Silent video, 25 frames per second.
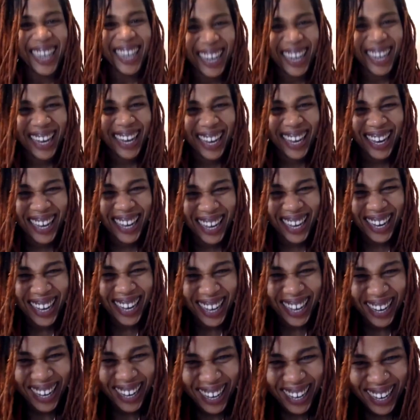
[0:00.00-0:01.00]
for their
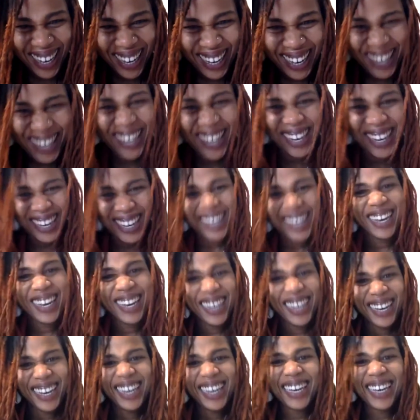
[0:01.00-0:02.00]
right?
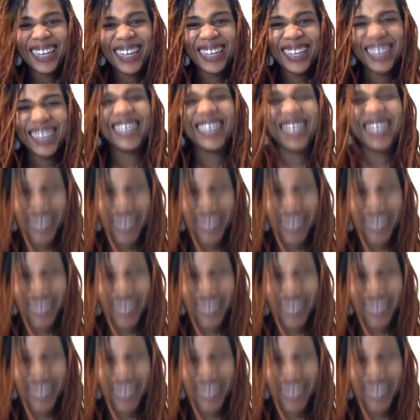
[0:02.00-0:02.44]
Their grandparents